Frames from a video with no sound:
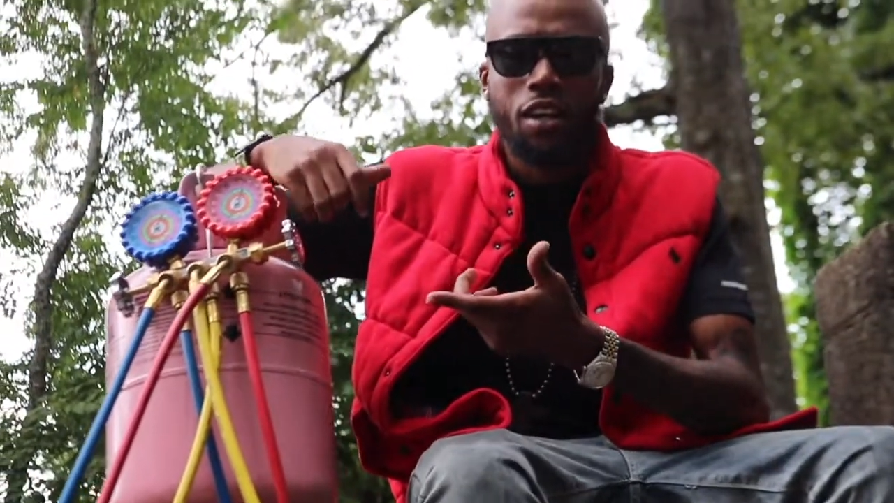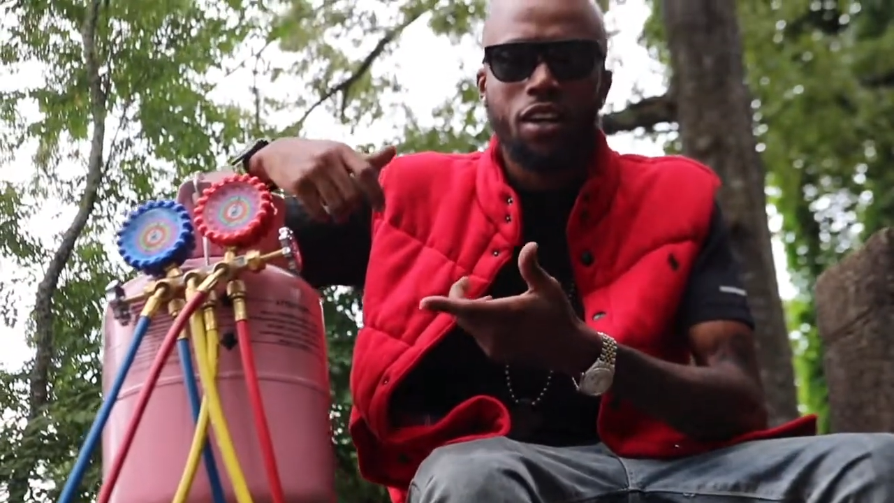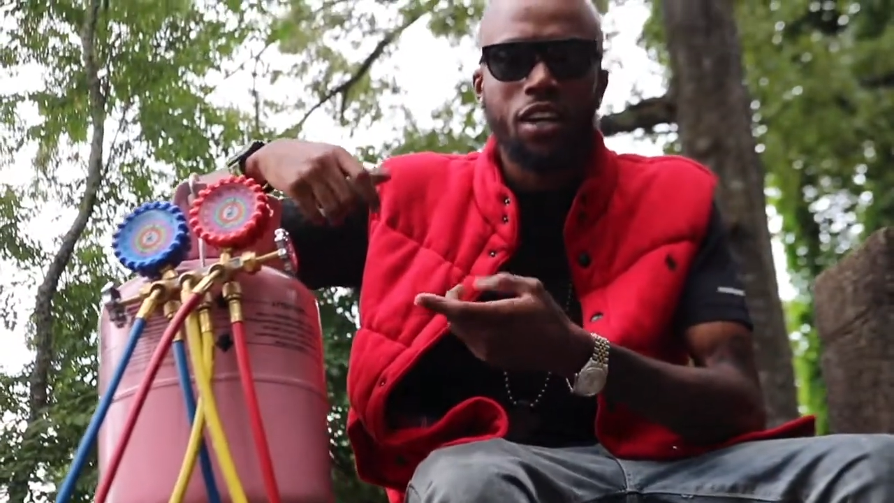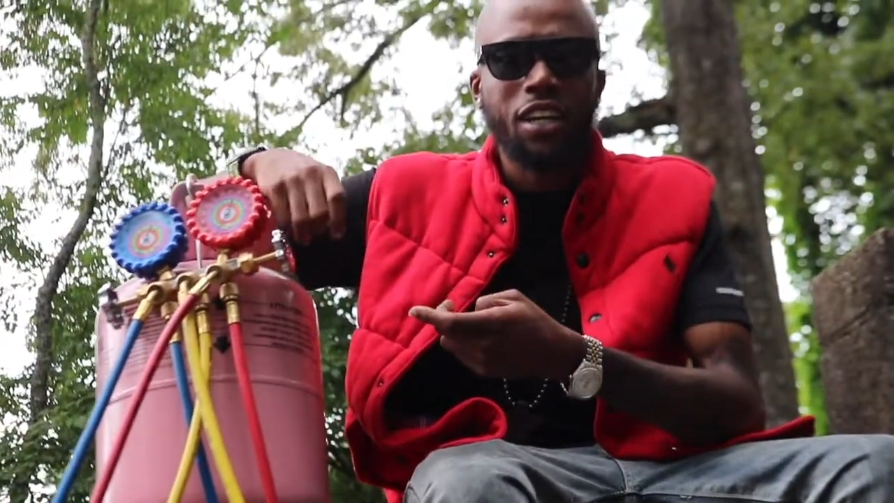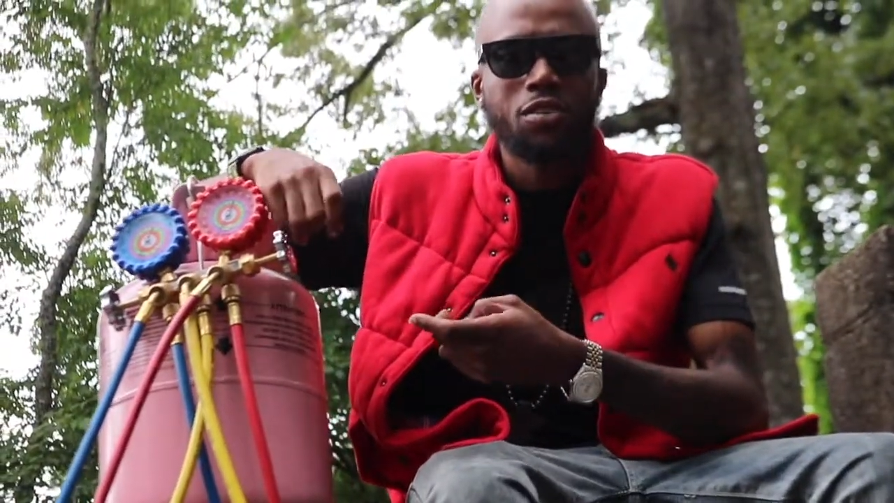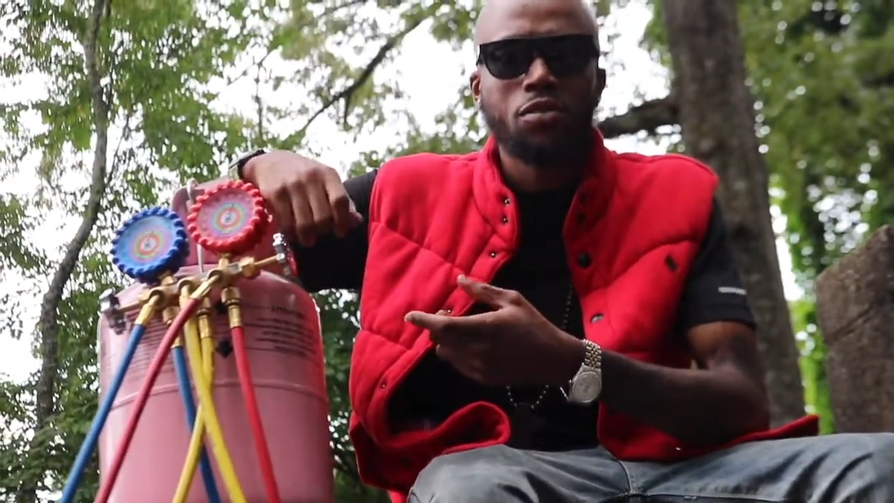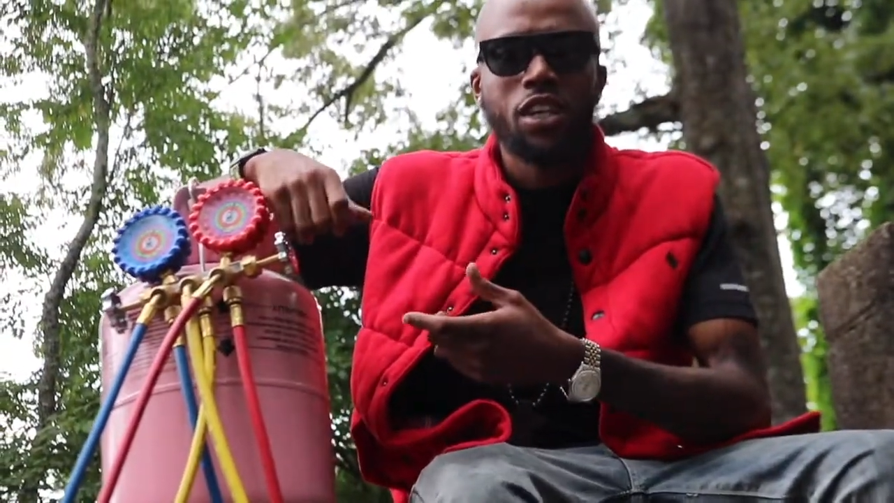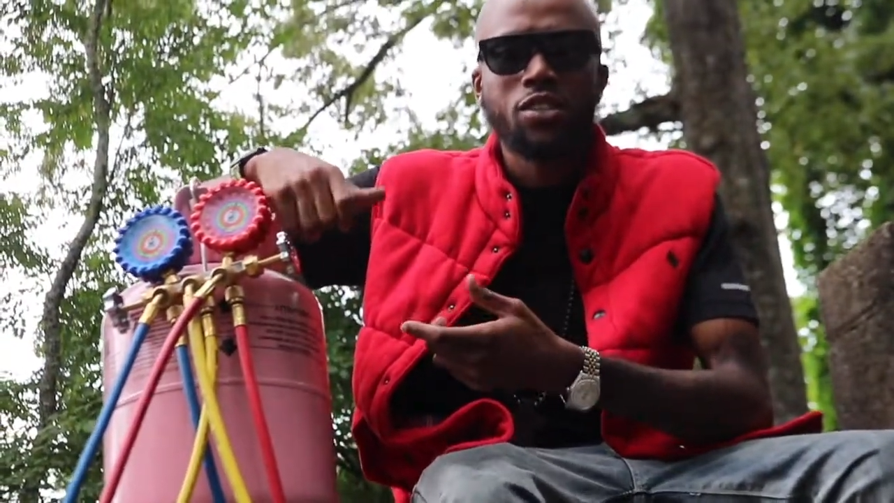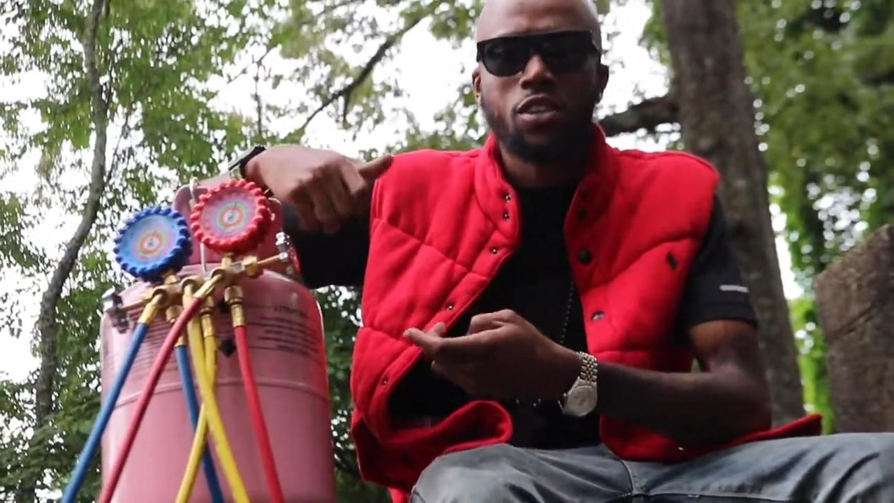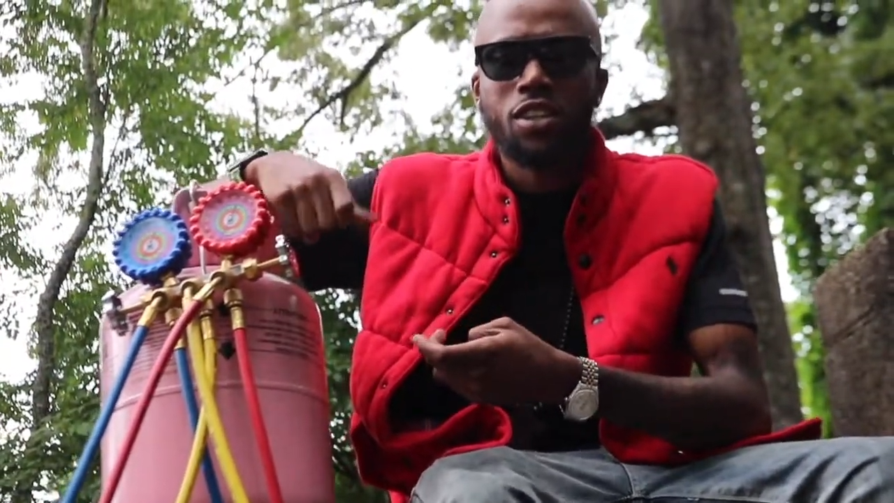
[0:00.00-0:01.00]
uh,
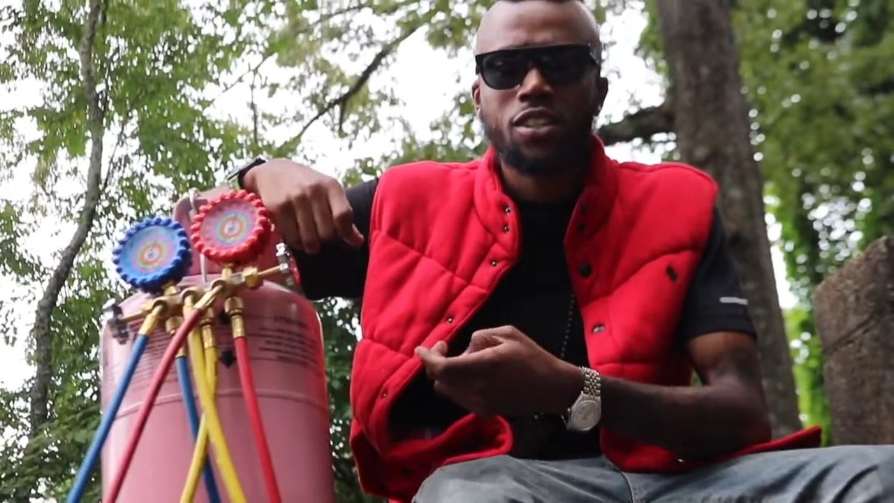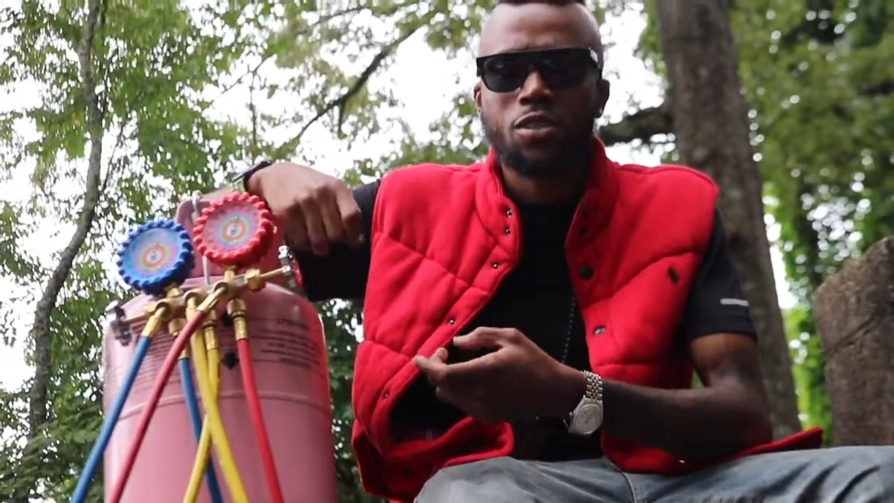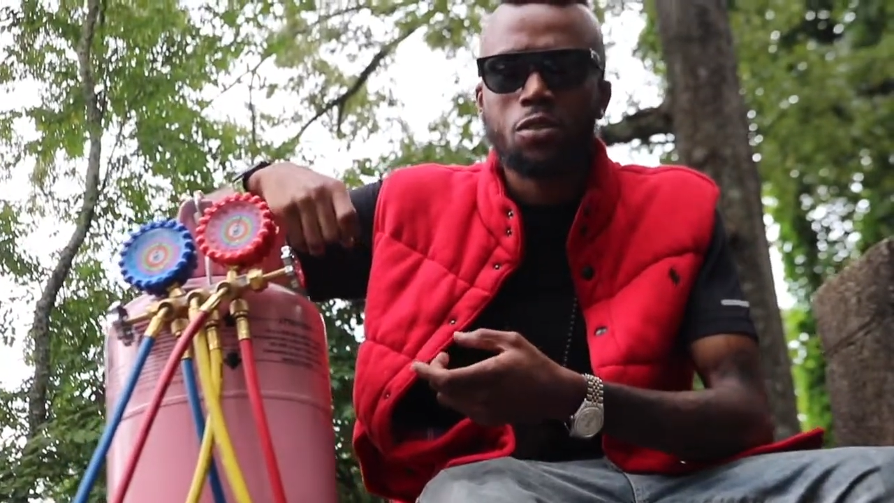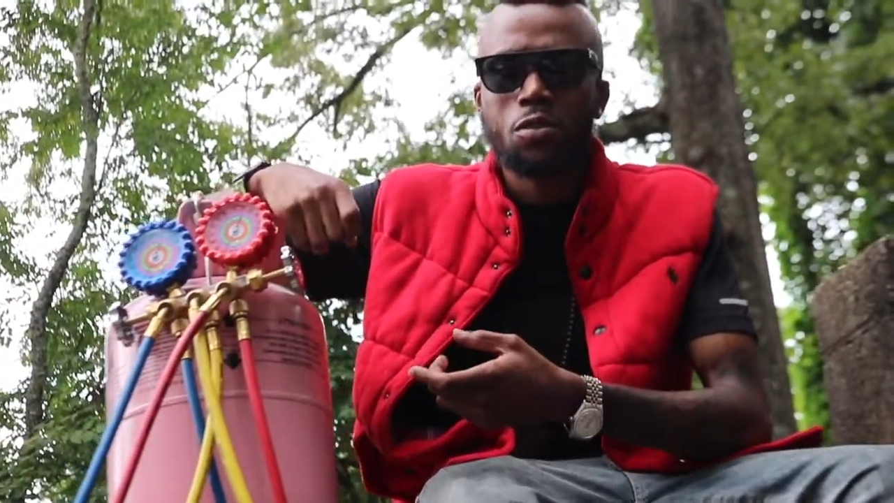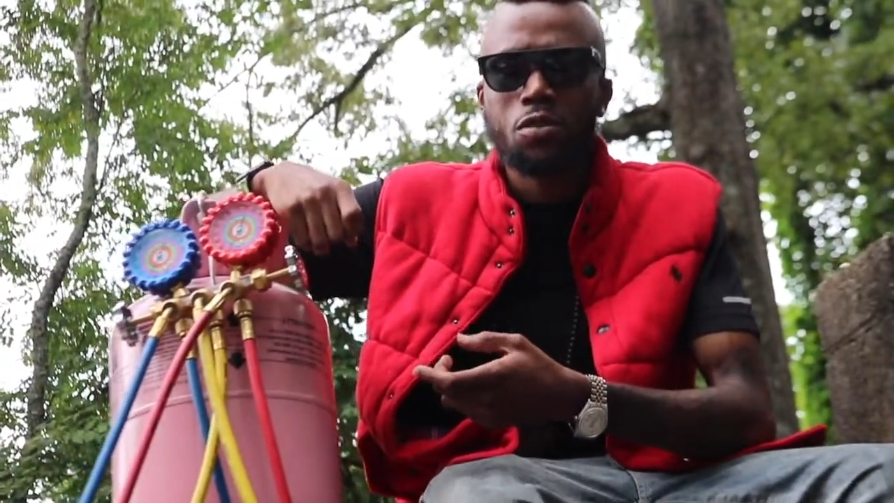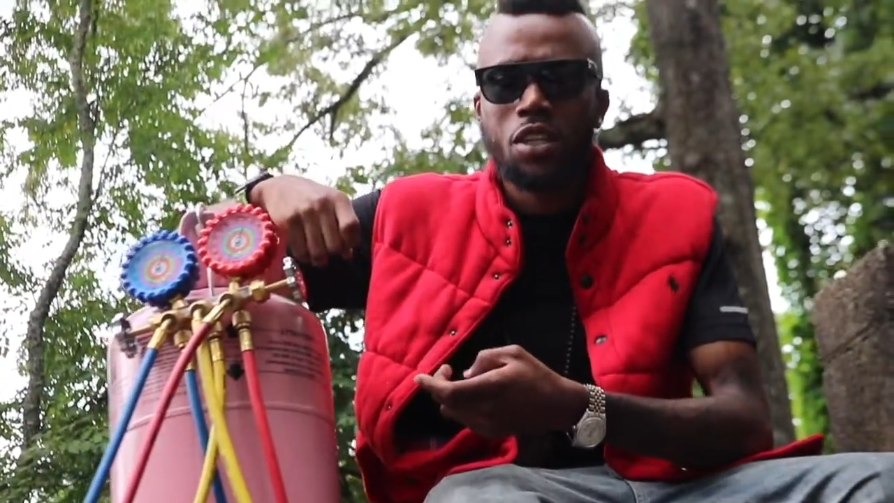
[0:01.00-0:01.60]
HVAC trade school